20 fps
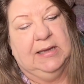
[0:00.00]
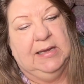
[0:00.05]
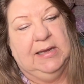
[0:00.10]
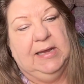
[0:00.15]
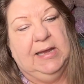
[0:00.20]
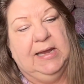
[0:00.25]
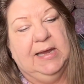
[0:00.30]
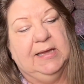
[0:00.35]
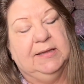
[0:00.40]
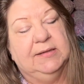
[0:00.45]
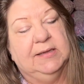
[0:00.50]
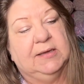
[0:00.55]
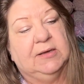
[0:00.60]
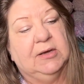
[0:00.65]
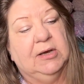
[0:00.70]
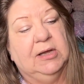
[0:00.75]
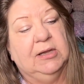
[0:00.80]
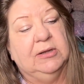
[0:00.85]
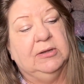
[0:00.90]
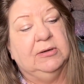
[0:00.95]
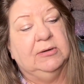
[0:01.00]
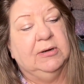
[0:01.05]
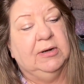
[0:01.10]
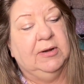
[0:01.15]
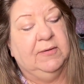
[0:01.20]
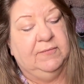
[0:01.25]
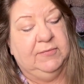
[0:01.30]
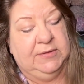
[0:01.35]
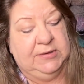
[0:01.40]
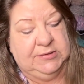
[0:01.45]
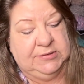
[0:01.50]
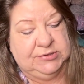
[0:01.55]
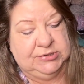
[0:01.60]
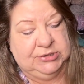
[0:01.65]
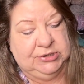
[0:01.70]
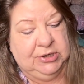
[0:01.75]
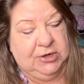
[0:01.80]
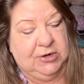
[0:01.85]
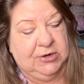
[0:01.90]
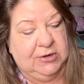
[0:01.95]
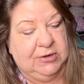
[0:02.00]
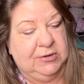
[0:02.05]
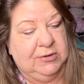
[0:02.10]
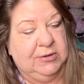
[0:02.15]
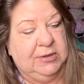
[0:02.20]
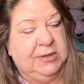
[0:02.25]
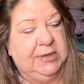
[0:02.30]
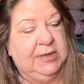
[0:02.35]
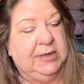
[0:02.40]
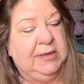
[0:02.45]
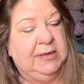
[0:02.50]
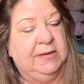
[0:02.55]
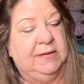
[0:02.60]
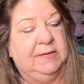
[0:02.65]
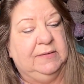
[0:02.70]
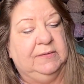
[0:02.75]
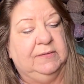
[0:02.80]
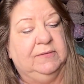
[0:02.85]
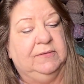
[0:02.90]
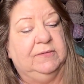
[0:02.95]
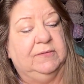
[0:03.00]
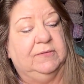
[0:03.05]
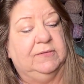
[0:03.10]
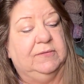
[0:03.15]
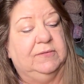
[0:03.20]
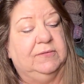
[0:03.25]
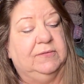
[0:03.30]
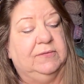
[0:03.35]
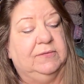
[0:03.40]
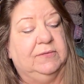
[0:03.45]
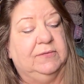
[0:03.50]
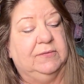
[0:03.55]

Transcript: and the color of this yarn is